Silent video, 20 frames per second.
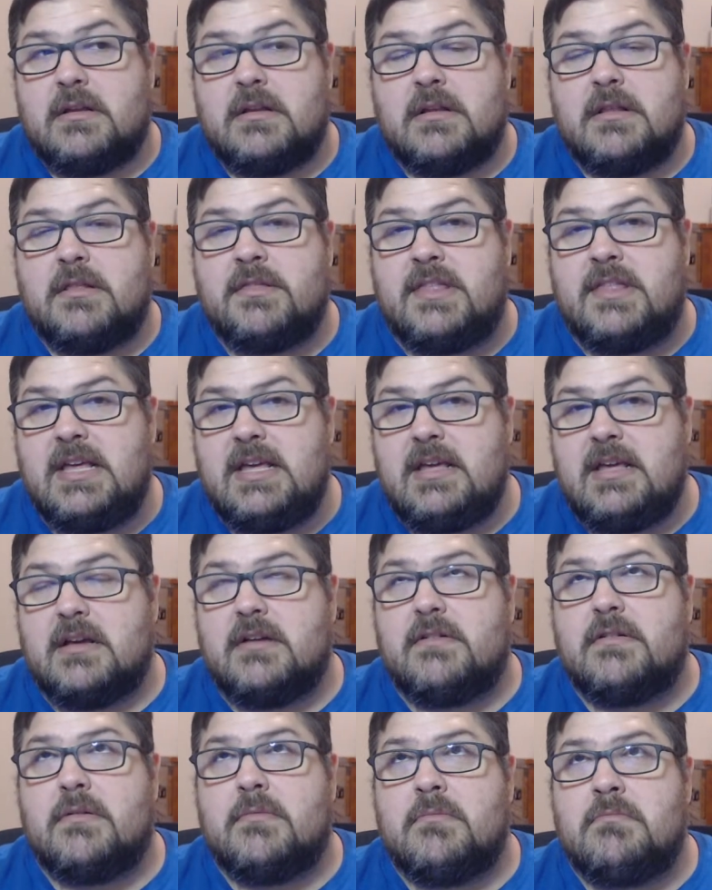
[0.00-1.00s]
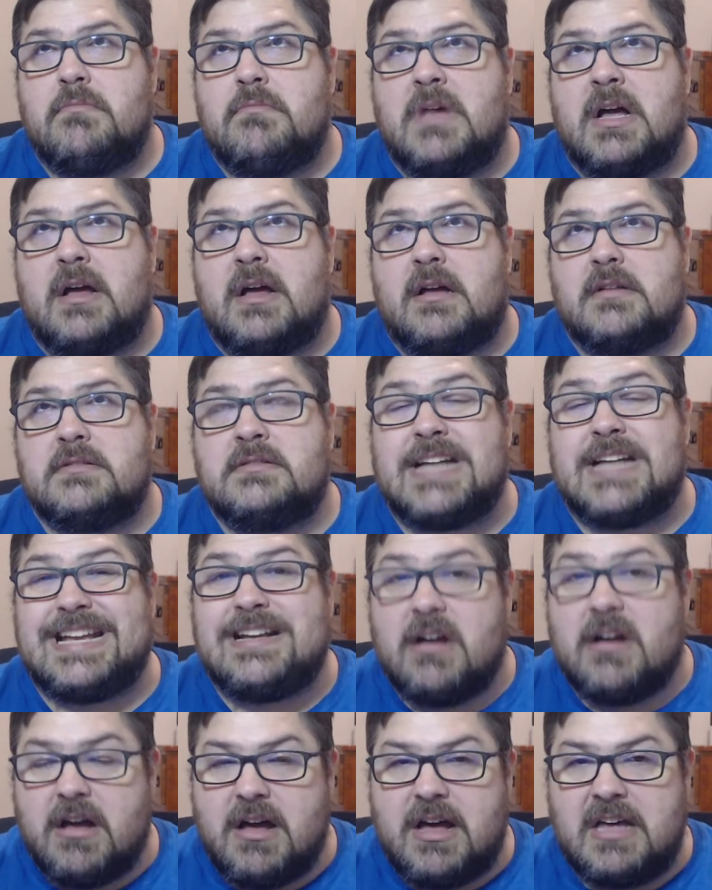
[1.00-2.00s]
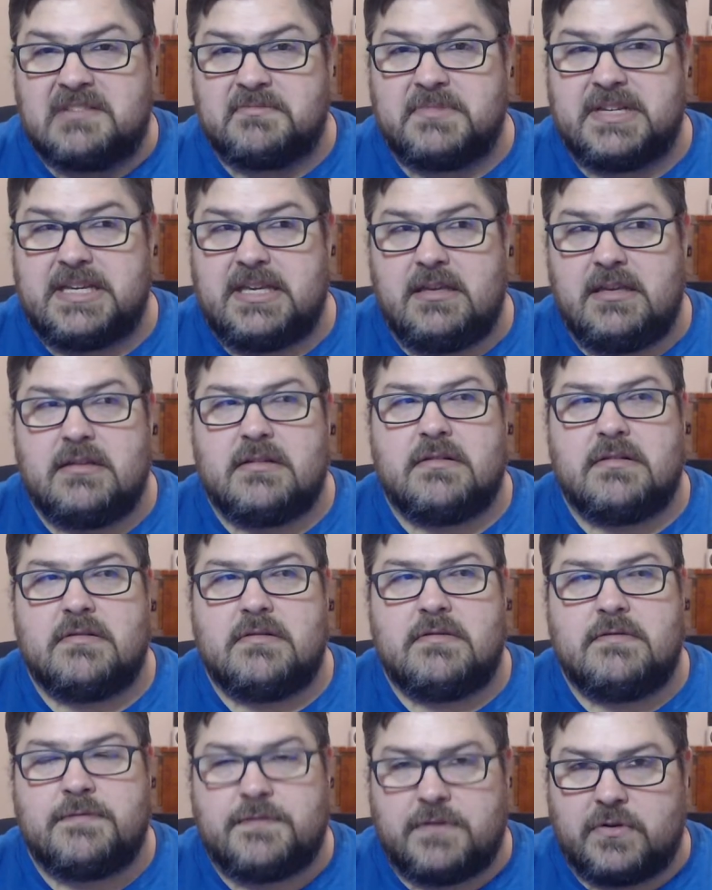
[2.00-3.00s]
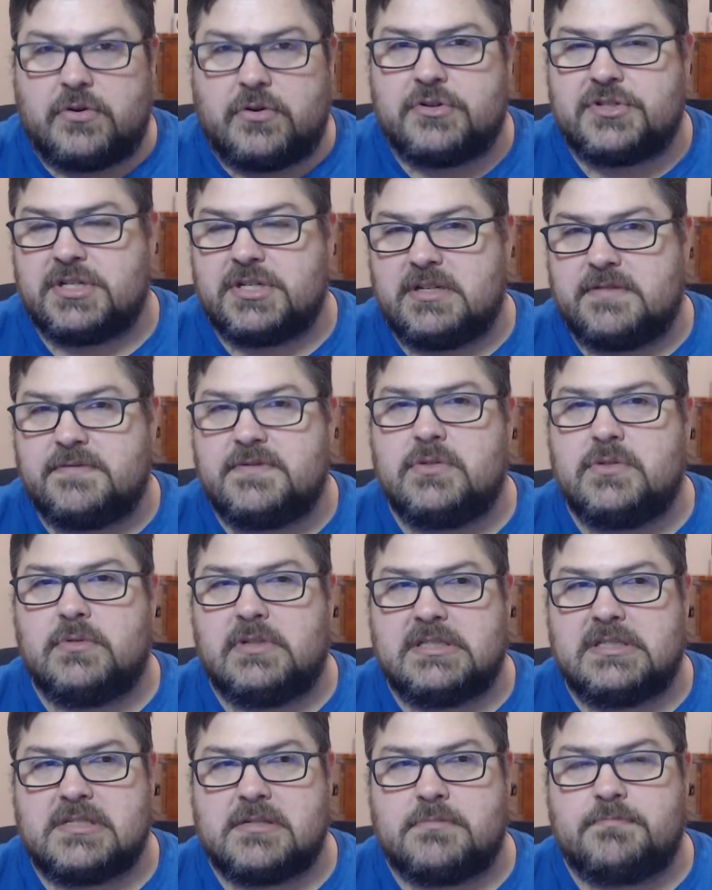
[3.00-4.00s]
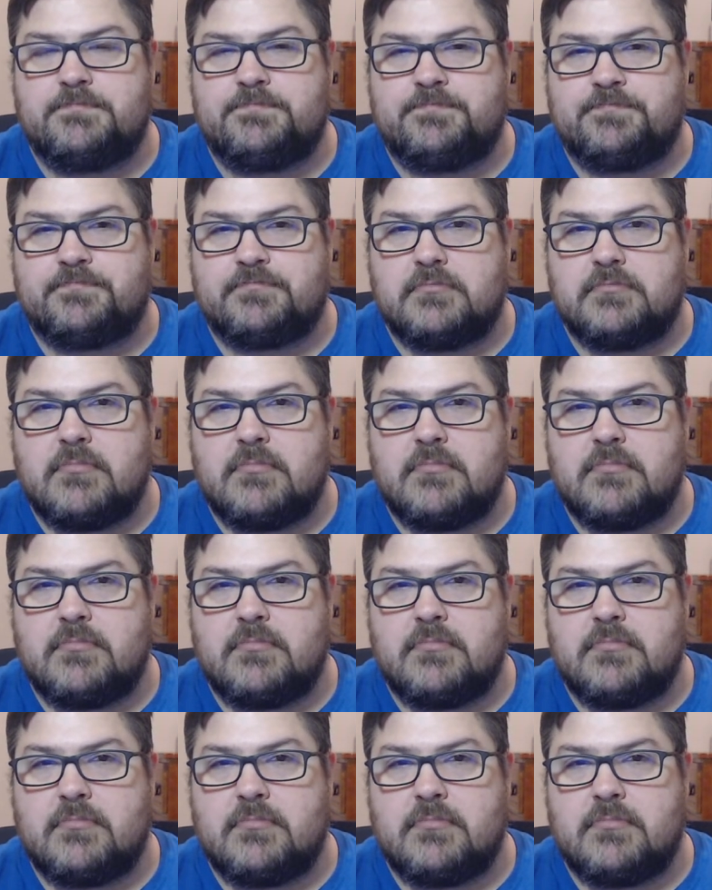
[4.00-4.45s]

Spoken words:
The dichotomy version of dualism